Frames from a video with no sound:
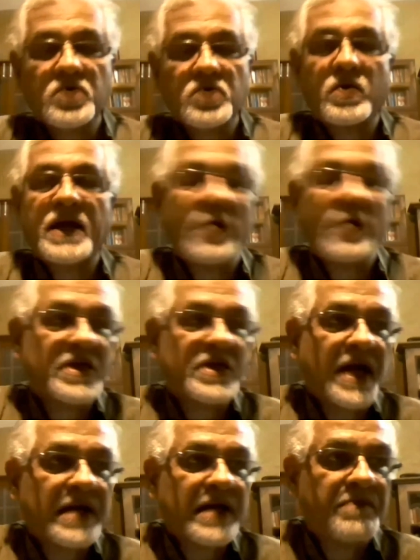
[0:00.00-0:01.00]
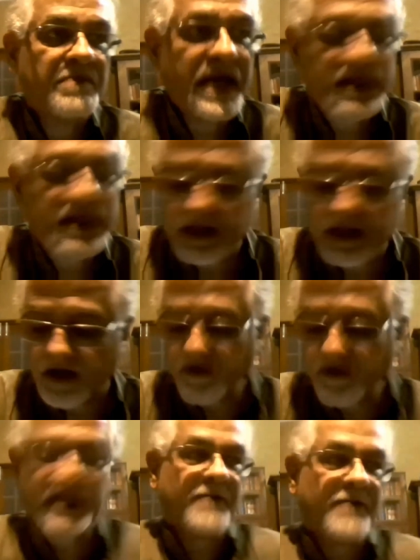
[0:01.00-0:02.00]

with unabated vigor.